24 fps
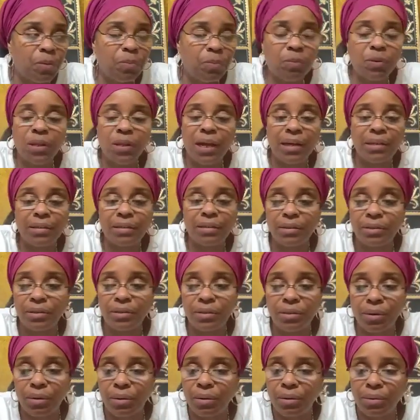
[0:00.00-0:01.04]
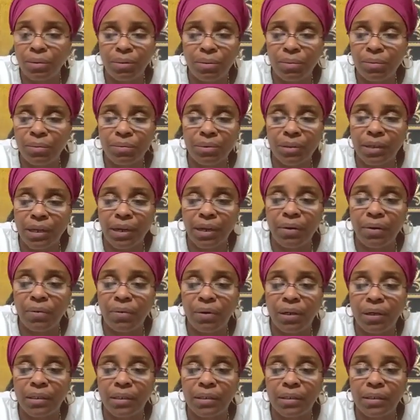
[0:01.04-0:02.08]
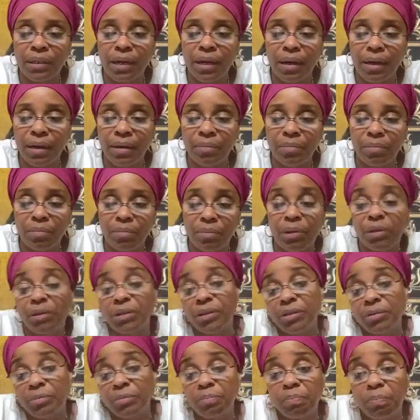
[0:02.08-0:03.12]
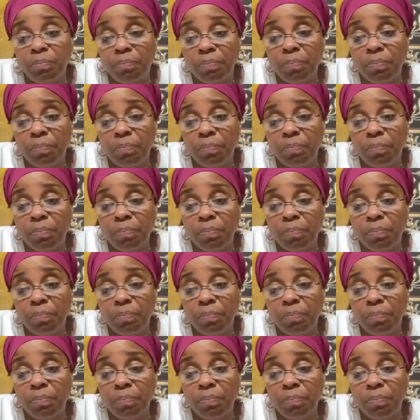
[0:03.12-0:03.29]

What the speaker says: people act as though they don't understand because